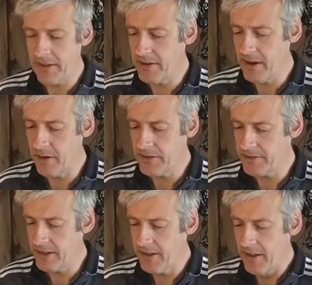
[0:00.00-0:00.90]
You know,
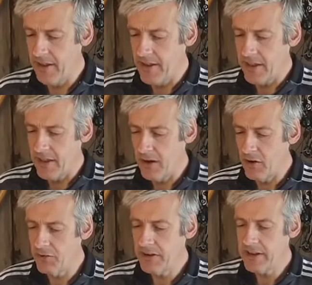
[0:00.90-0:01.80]
it's a
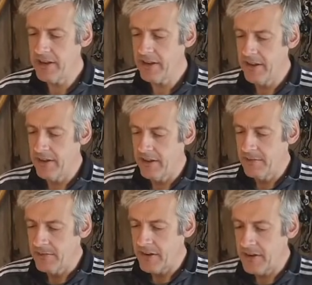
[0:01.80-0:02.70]
lovely,
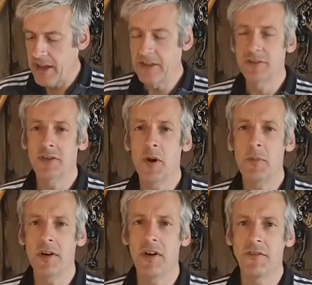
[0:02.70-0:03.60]
nice
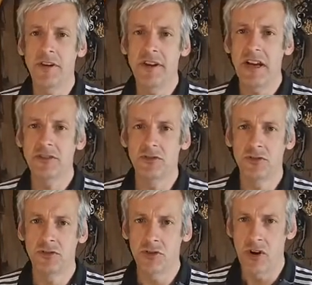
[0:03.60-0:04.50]
cup of coffee, nice and
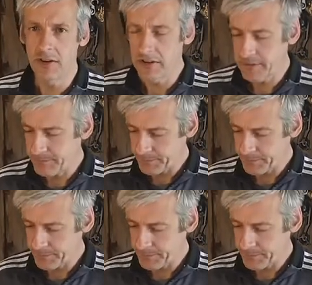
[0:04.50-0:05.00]
strong.